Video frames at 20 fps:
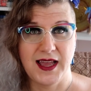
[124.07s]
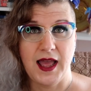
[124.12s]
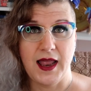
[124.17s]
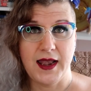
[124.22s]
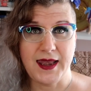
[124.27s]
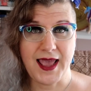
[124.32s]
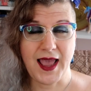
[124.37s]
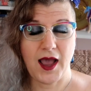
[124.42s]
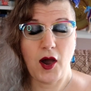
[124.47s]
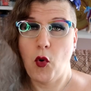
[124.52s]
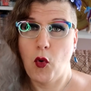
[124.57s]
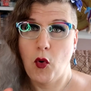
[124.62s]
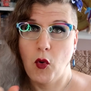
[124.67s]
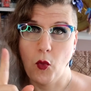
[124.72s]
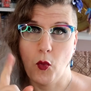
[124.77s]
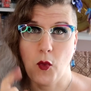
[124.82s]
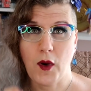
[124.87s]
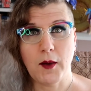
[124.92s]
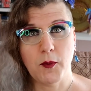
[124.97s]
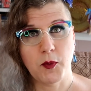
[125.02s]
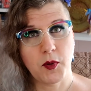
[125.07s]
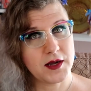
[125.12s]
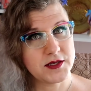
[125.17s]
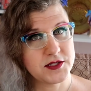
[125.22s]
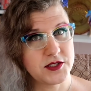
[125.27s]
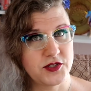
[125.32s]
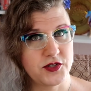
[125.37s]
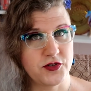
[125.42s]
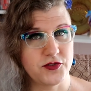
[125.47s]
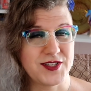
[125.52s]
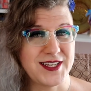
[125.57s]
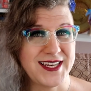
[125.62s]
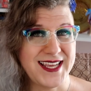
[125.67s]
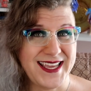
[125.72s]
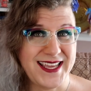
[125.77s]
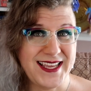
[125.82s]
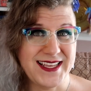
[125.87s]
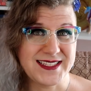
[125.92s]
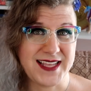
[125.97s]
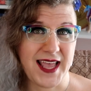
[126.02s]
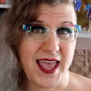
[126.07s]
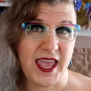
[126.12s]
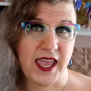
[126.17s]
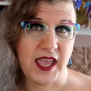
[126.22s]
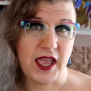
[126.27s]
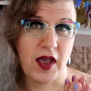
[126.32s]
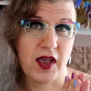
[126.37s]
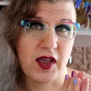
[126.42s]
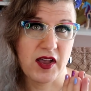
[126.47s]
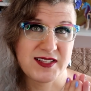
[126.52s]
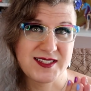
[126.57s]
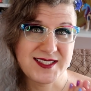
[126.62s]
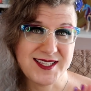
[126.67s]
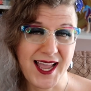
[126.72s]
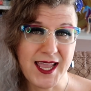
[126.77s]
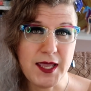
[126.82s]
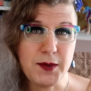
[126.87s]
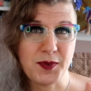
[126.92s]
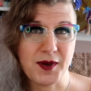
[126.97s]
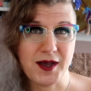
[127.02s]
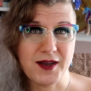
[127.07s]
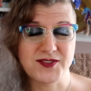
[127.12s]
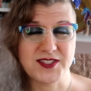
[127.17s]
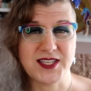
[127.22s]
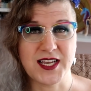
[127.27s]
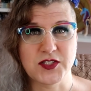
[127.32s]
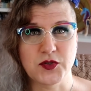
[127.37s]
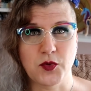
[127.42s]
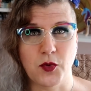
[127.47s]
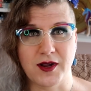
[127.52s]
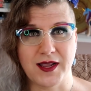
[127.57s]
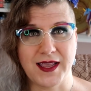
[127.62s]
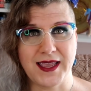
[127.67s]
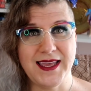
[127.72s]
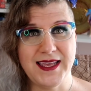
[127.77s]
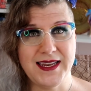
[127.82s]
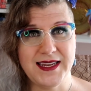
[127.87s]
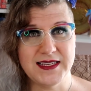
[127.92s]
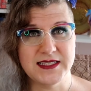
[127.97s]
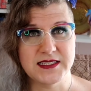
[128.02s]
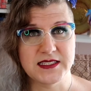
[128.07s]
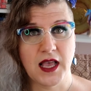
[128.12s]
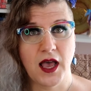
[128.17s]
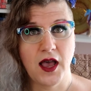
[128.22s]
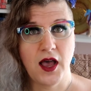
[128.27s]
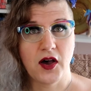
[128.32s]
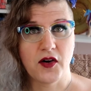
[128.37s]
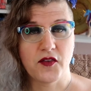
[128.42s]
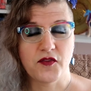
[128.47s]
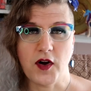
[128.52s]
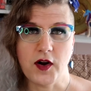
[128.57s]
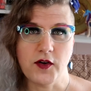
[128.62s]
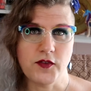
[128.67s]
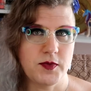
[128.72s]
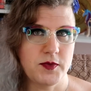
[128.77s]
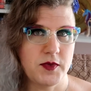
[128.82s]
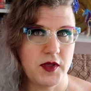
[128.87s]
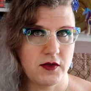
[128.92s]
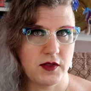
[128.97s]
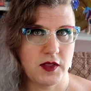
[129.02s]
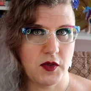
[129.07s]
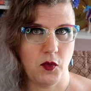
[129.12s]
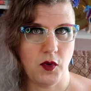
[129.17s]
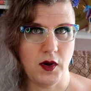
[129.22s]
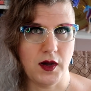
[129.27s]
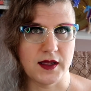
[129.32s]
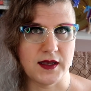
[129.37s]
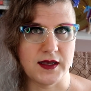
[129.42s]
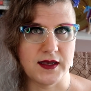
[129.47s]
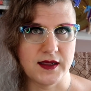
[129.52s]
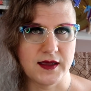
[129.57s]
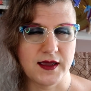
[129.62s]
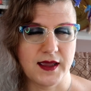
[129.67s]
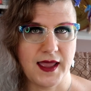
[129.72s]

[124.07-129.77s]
Now, while prostitution is a type of sex work, it is far from the only one.